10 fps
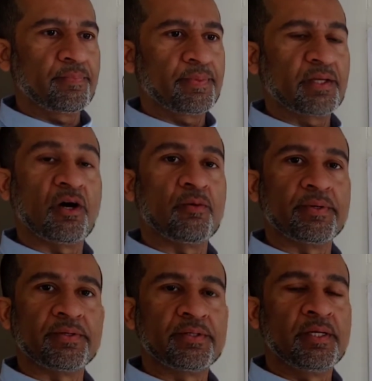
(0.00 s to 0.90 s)

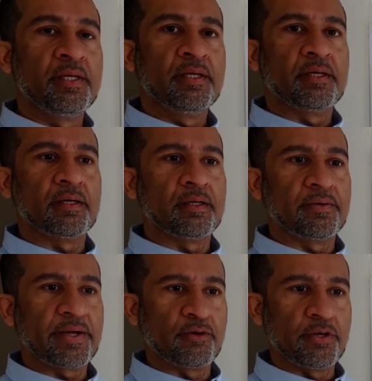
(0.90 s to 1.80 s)
government
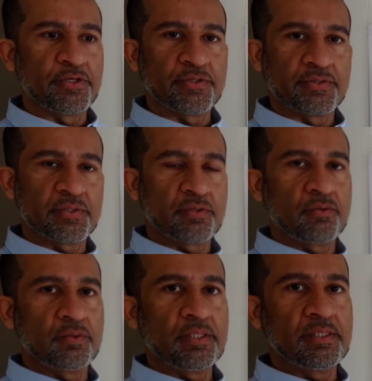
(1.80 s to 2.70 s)
regulations. So
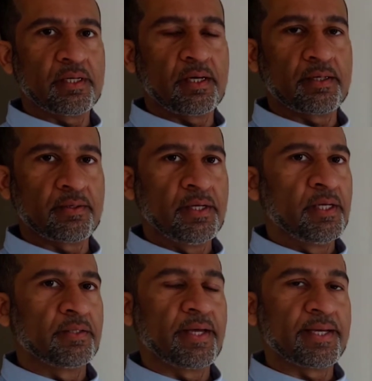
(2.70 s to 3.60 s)
these are
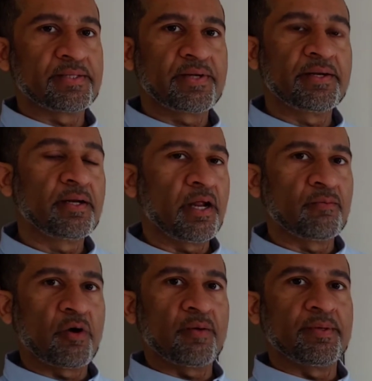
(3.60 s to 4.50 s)
the external
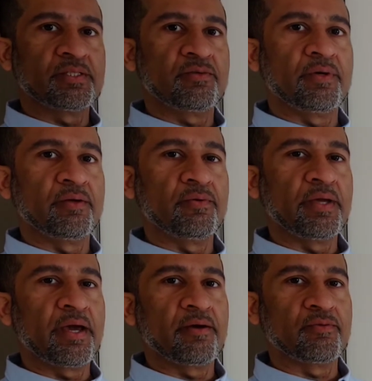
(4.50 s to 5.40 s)
environments where we
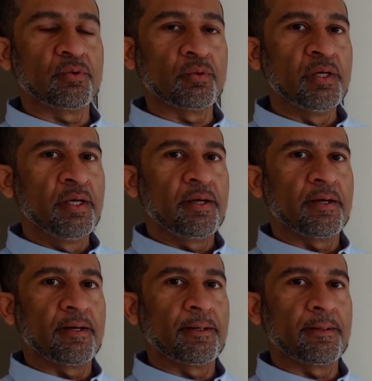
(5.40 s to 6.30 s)
have to
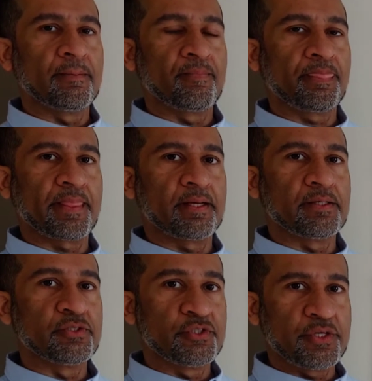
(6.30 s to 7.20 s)

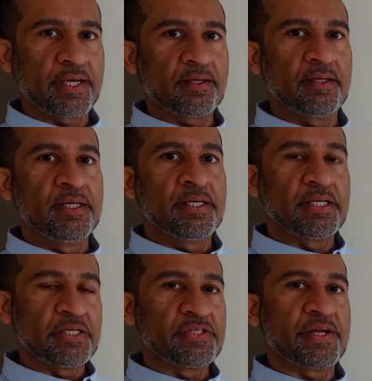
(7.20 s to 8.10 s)
check
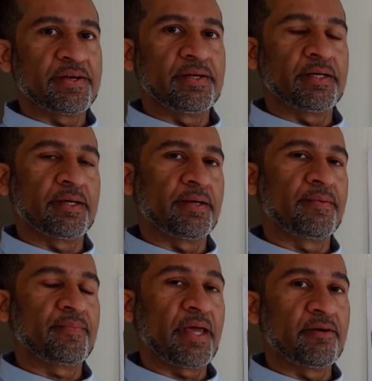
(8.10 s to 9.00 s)
each and
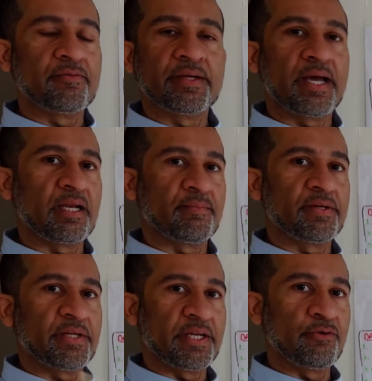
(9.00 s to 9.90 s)
every element
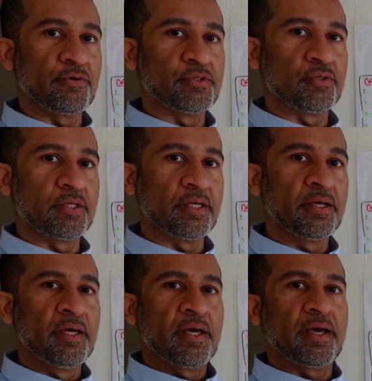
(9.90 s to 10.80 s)
individually
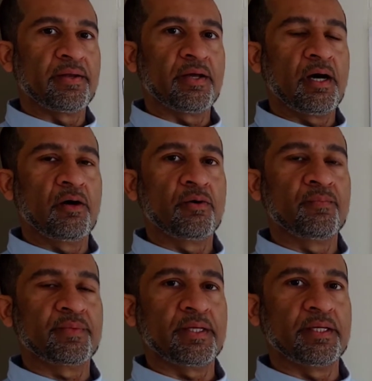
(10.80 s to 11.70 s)
and how
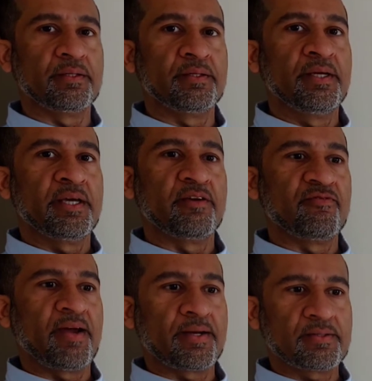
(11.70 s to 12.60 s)
it
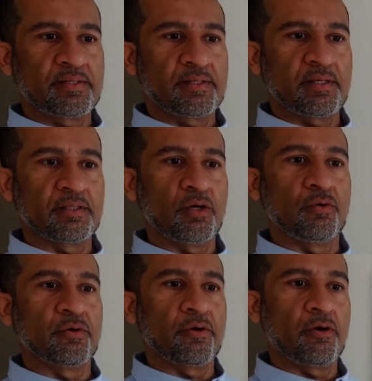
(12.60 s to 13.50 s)
affects the
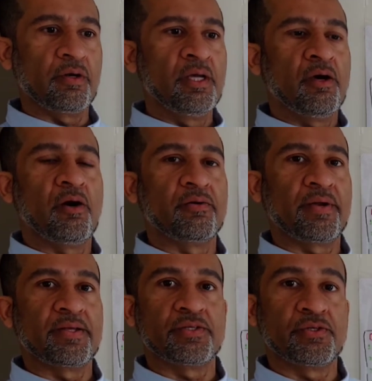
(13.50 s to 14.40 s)
overall
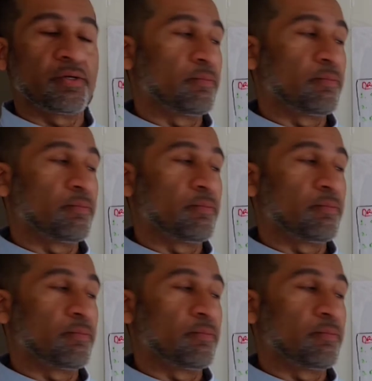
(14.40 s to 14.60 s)
organizational